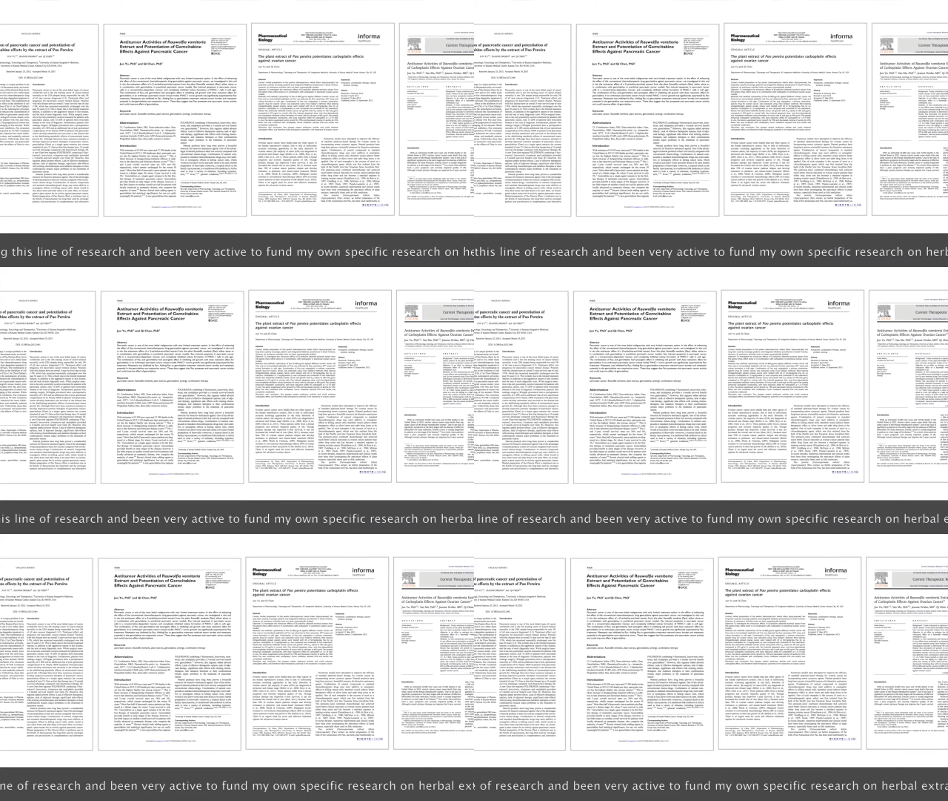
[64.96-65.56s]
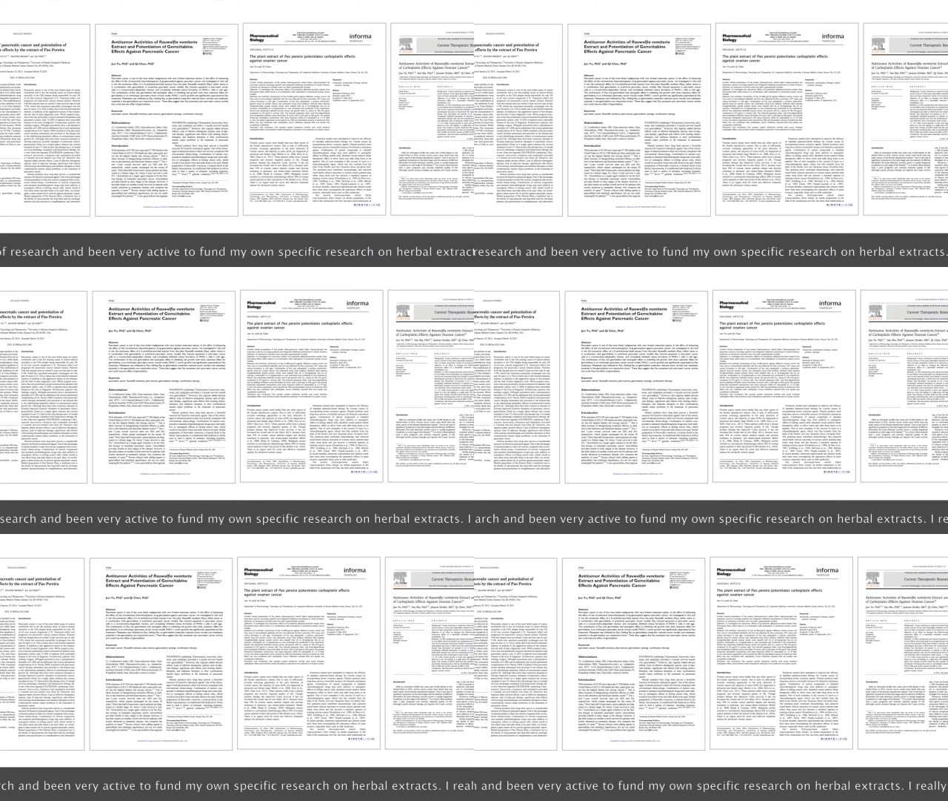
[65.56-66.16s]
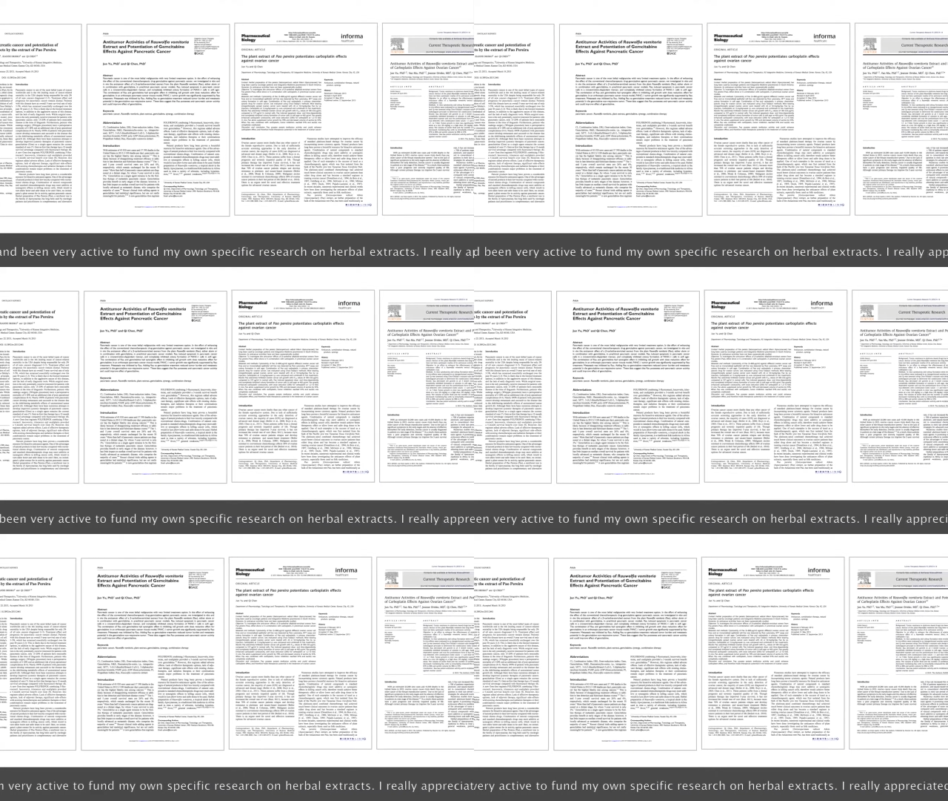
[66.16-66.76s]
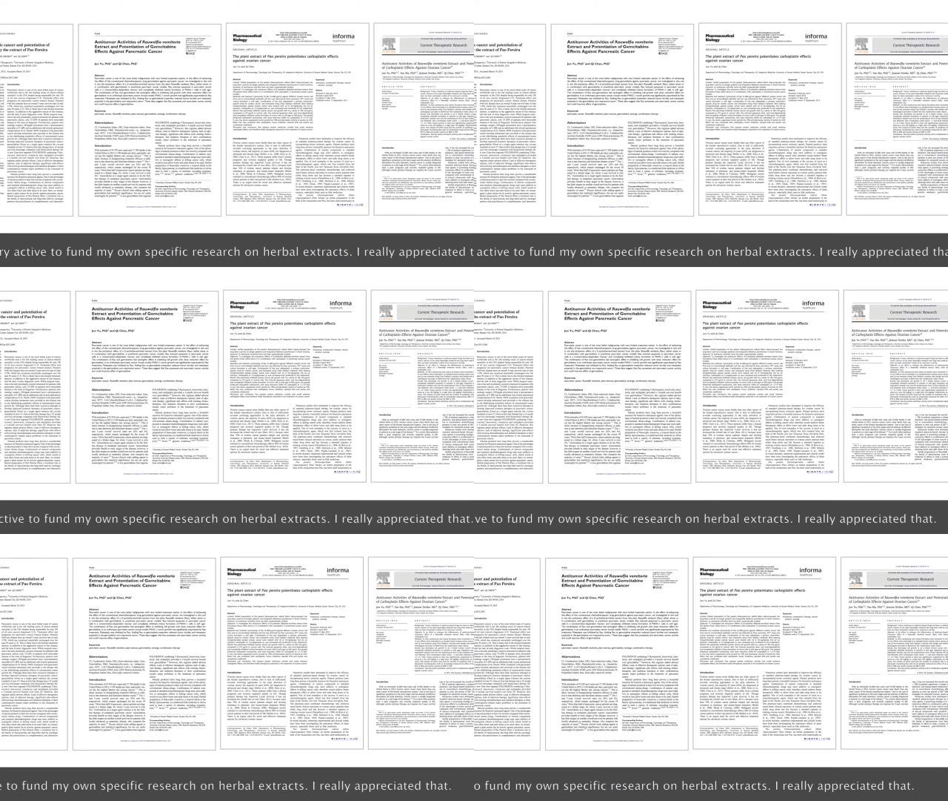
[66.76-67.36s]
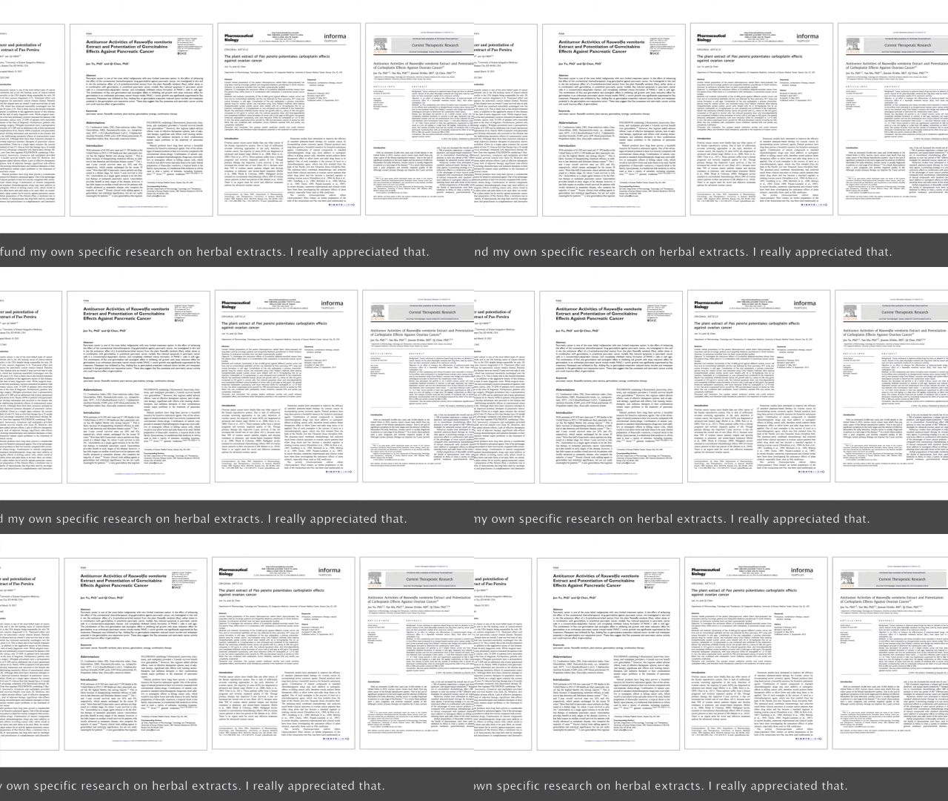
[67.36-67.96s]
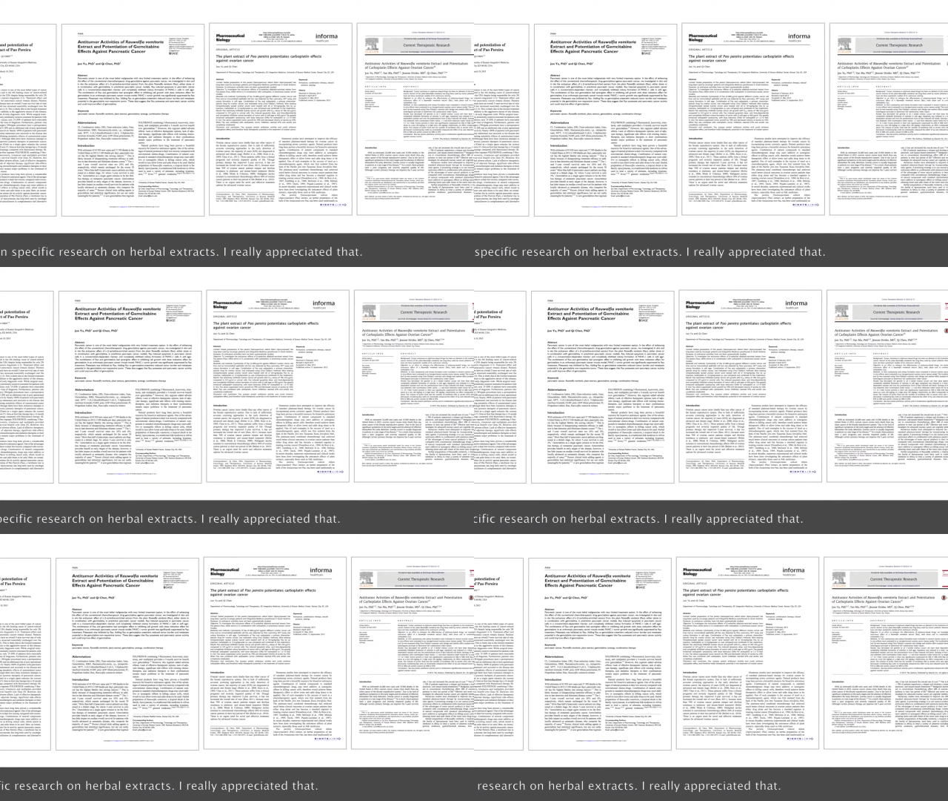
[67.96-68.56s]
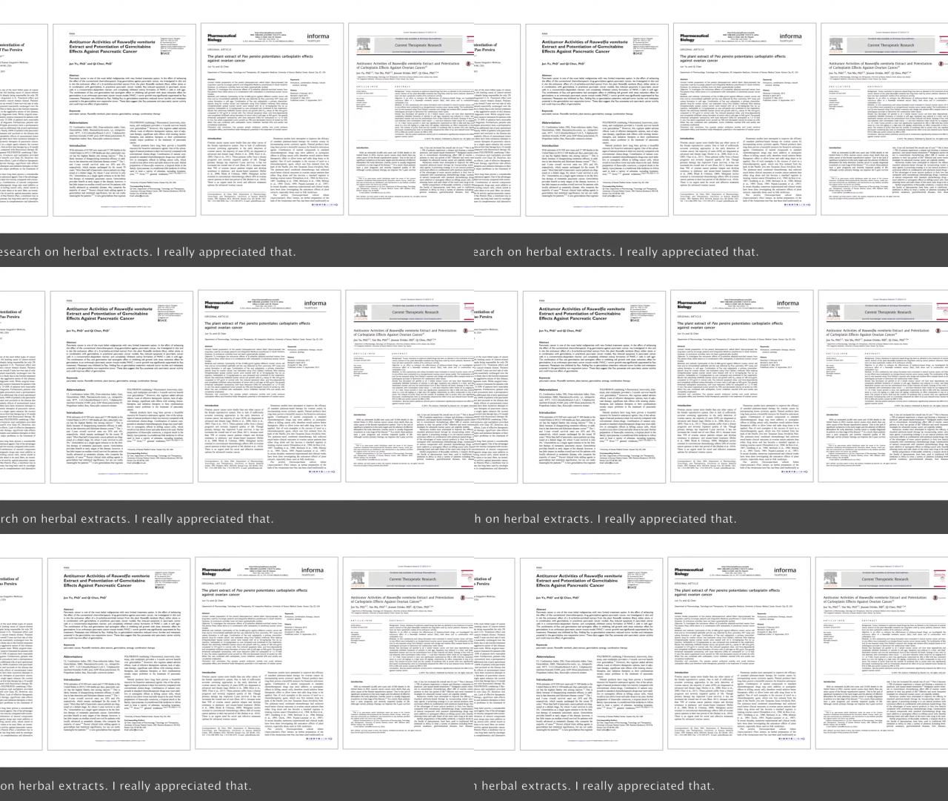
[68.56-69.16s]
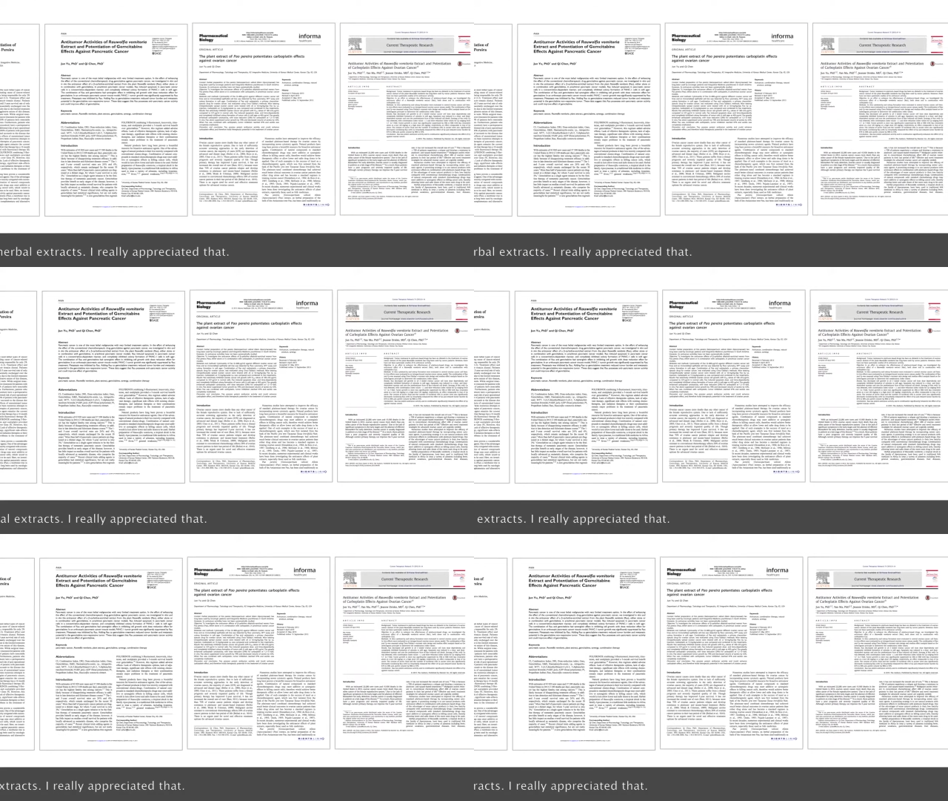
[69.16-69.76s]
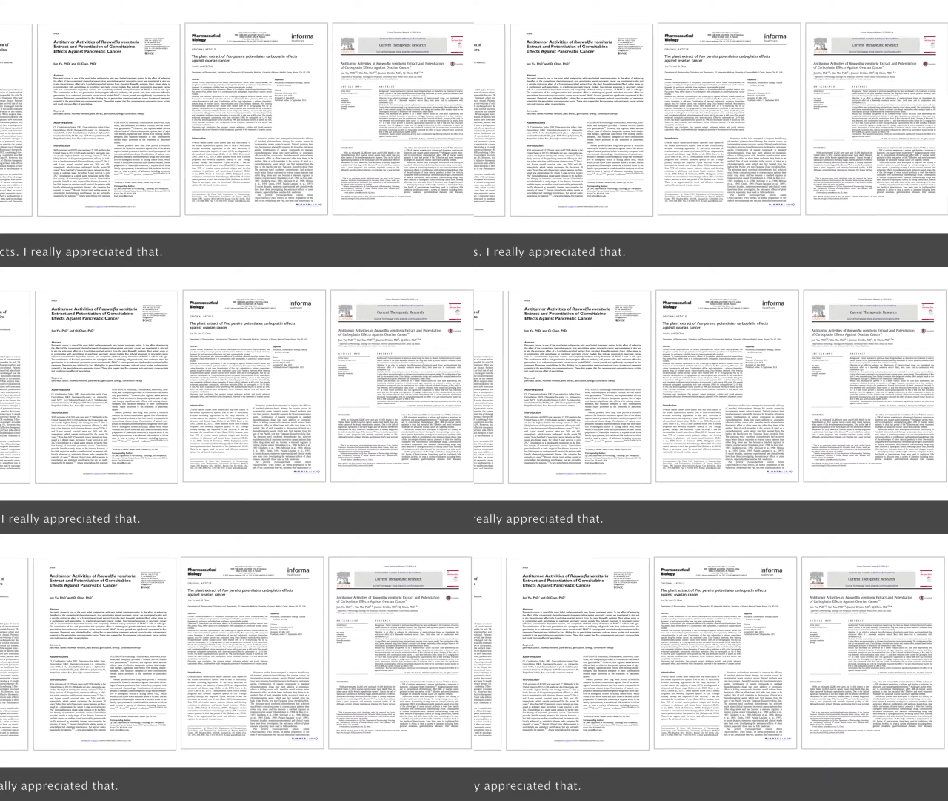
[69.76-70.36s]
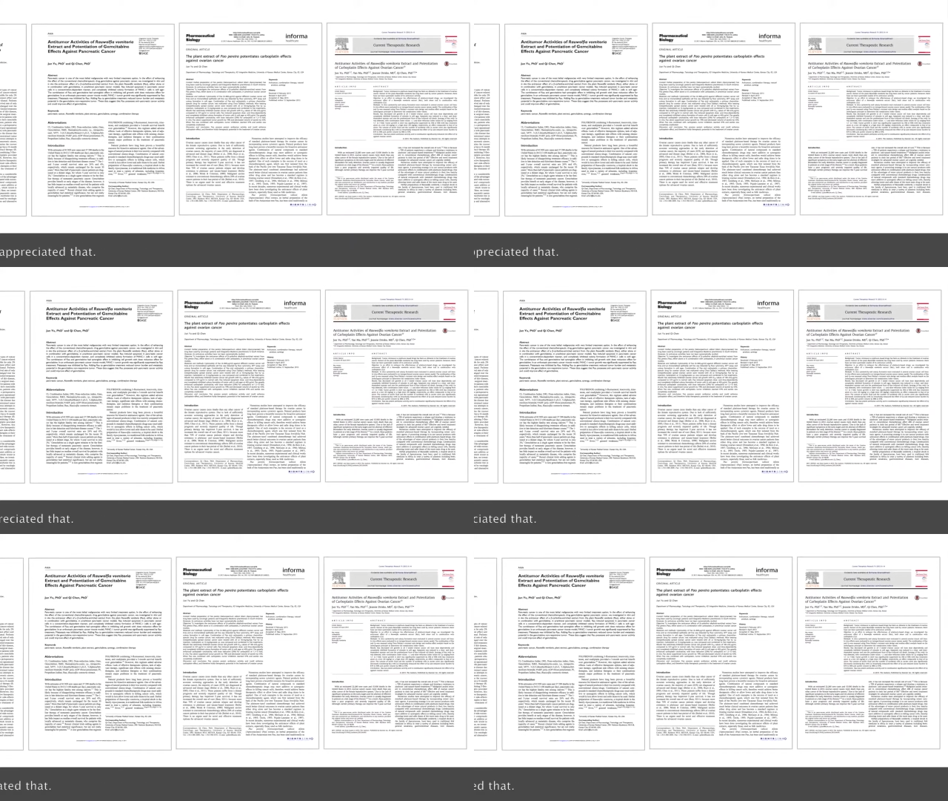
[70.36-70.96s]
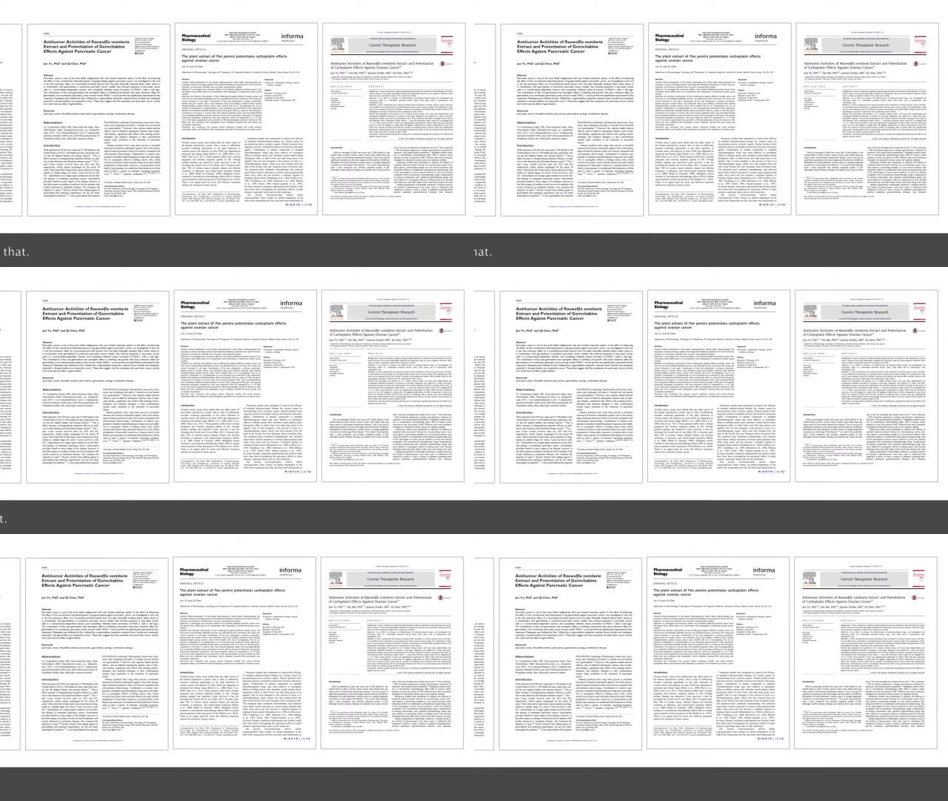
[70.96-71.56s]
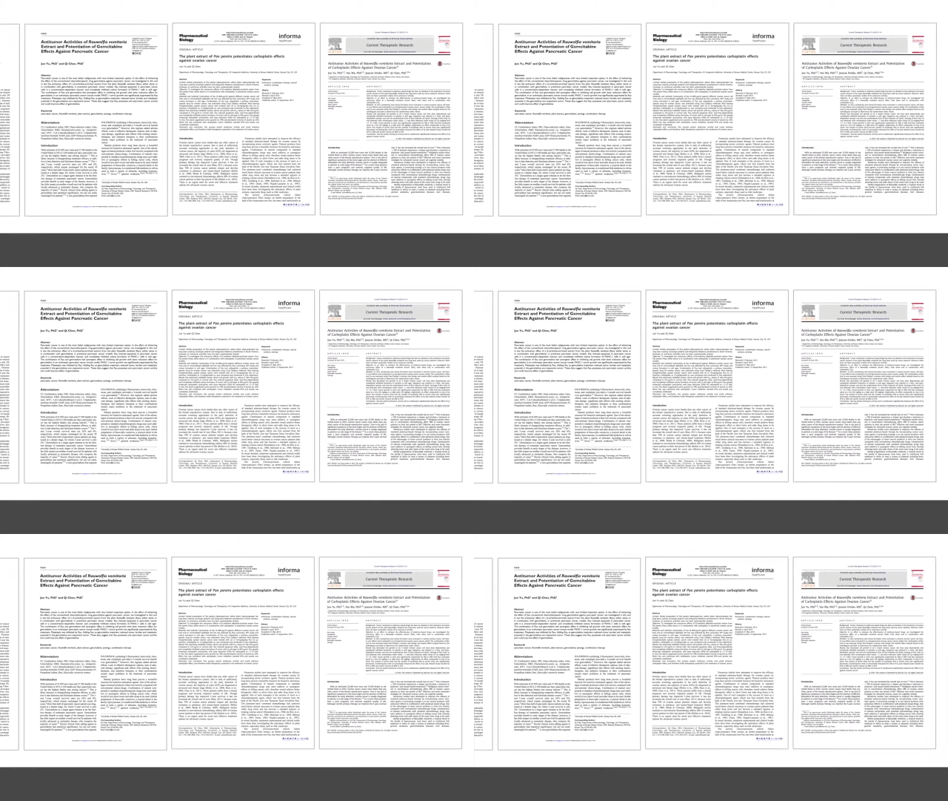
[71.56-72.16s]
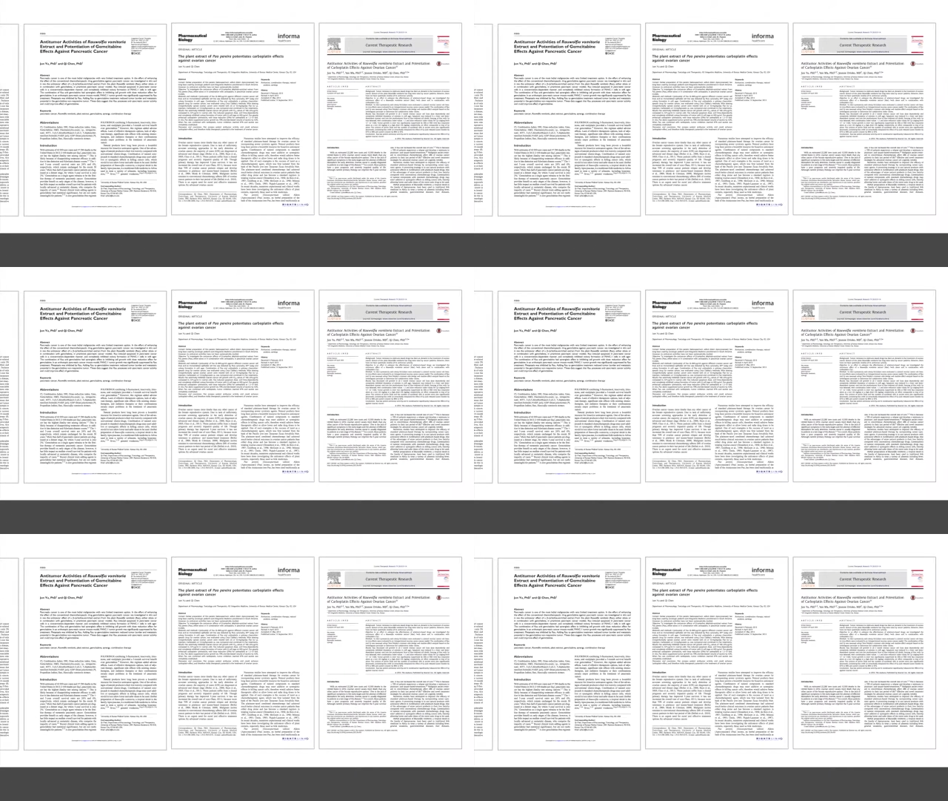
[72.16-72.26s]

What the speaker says: (no speaker visible)